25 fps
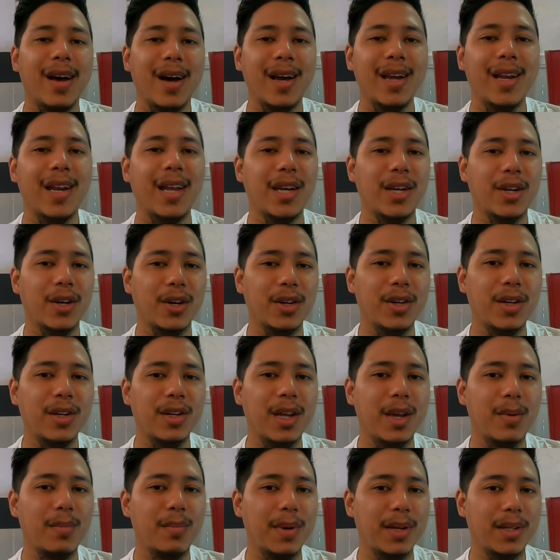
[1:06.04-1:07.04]
I like the other
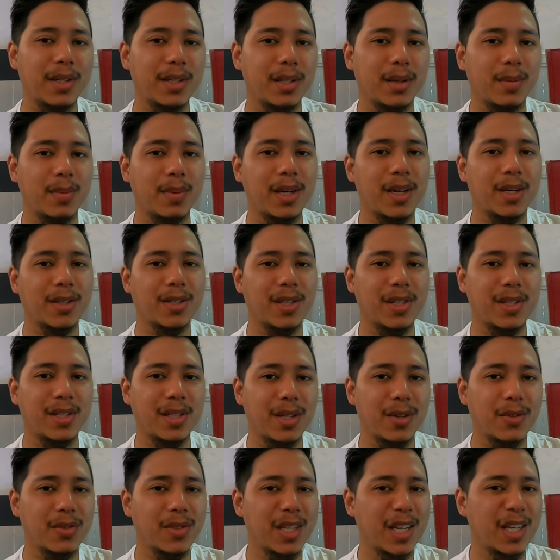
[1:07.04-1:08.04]
name better because it
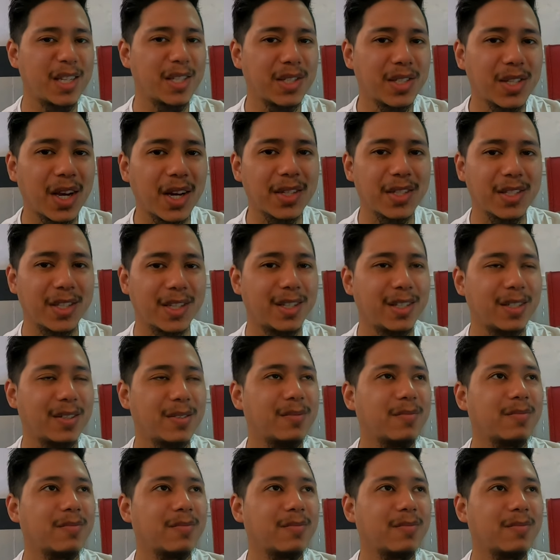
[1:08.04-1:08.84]
sounds exotic